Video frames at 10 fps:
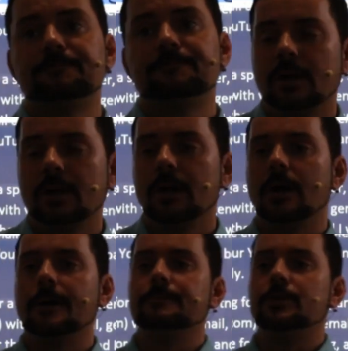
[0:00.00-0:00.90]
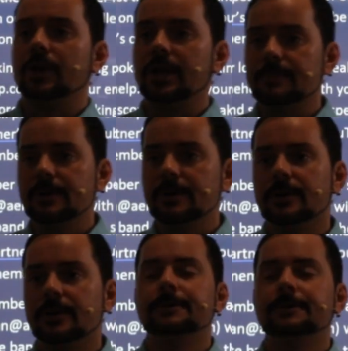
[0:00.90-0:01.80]
um, your email,
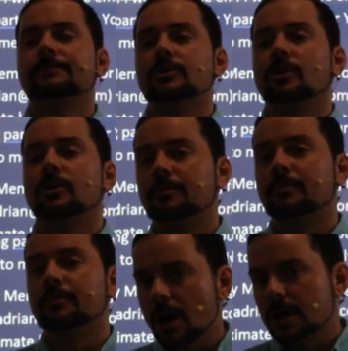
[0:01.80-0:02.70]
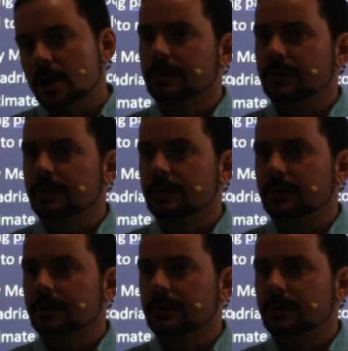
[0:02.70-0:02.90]
your approximate,